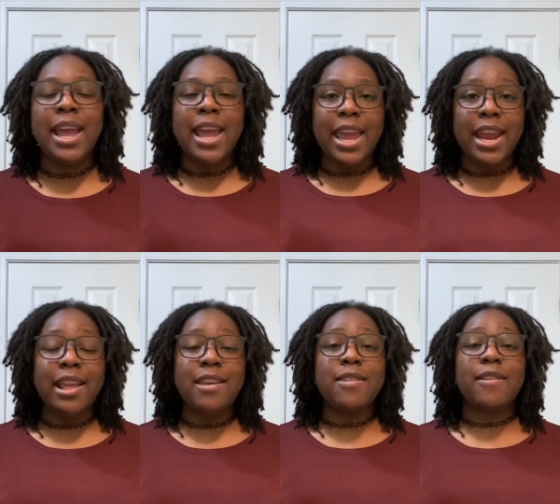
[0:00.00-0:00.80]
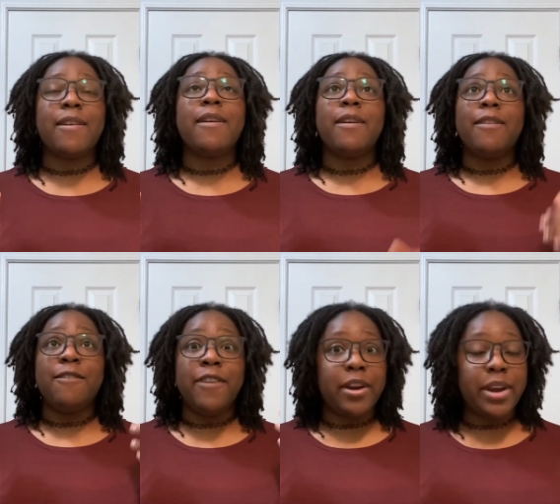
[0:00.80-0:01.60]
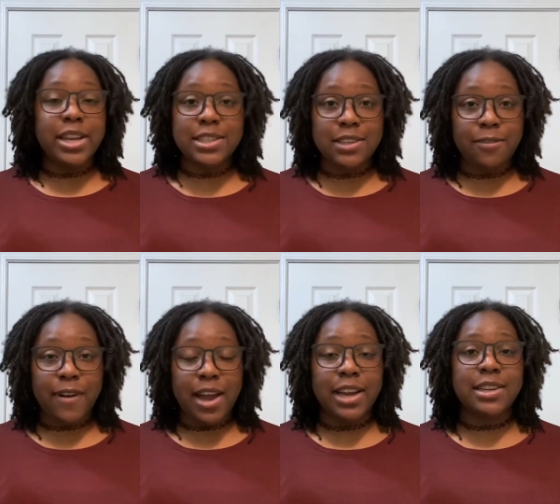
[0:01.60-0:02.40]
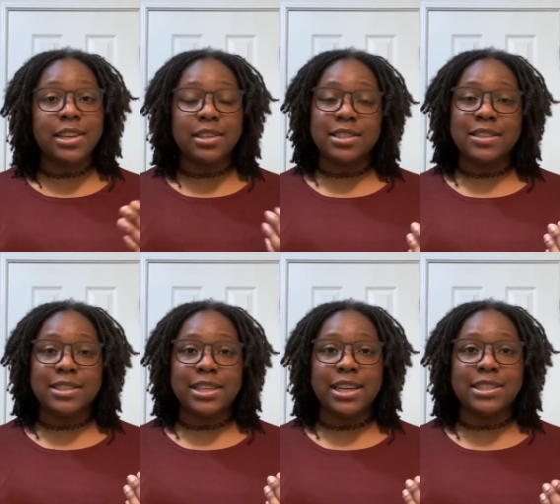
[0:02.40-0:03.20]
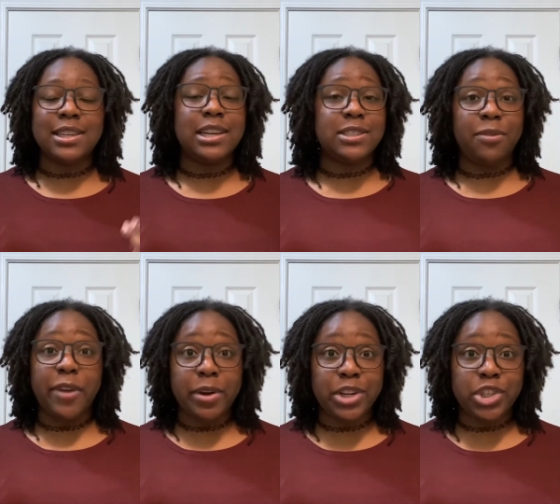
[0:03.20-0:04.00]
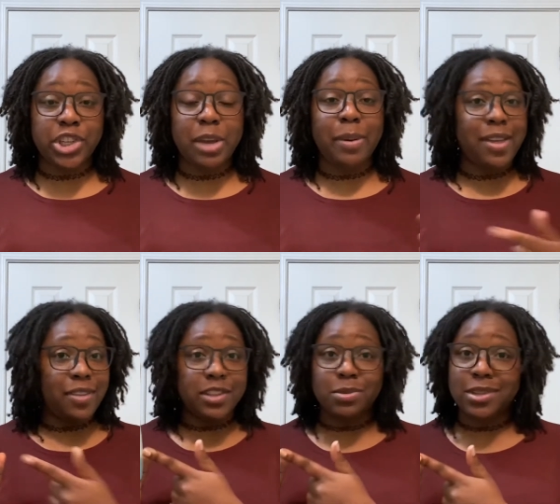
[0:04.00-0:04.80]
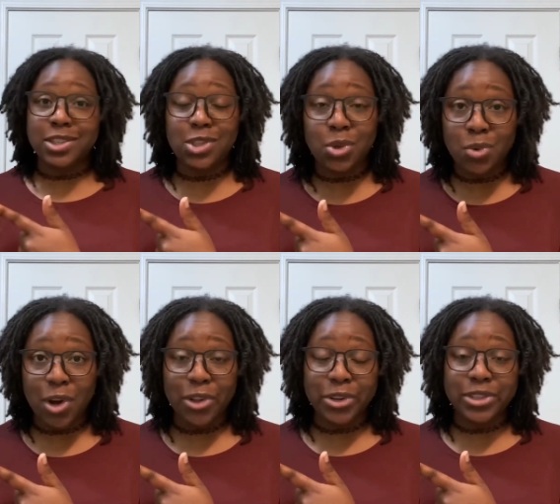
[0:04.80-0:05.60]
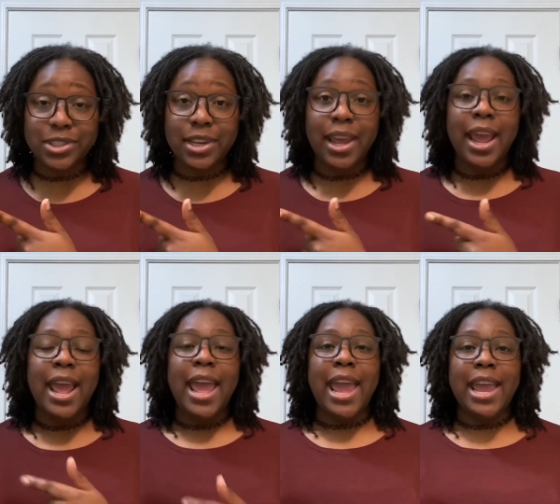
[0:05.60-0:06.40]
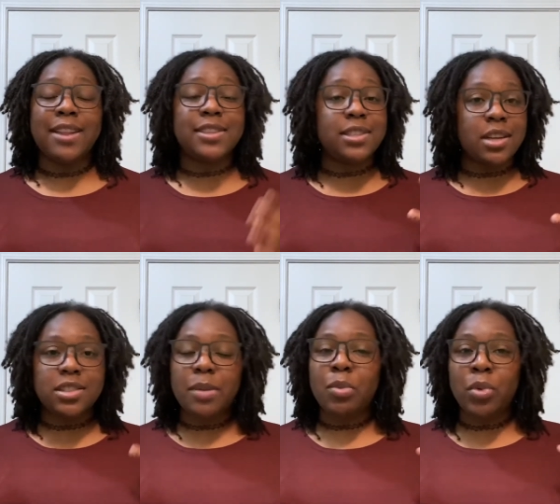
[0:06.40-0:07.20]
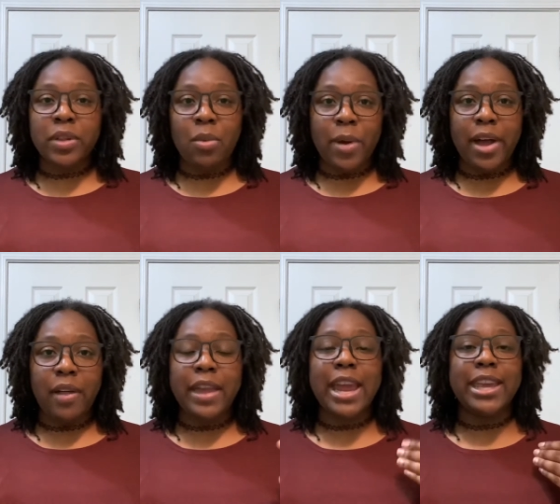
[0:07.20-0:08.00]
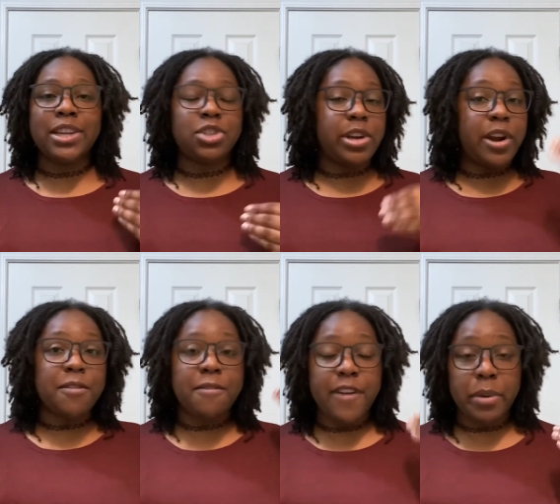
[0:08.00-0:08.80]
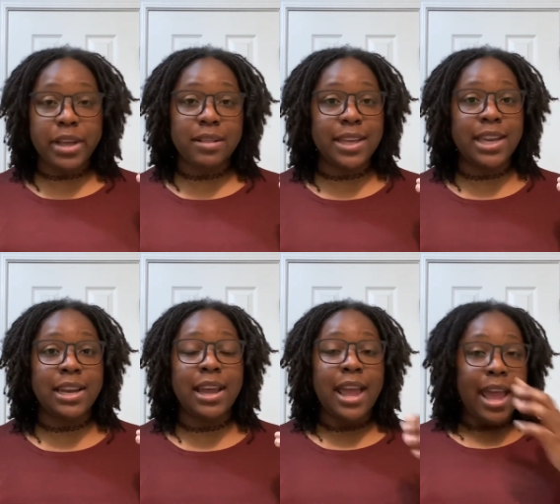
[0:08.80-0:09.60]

It is very easy to find, at least in the States. It's very cheap. I think this was like $2. It suds up really well. It gets your hair very clean.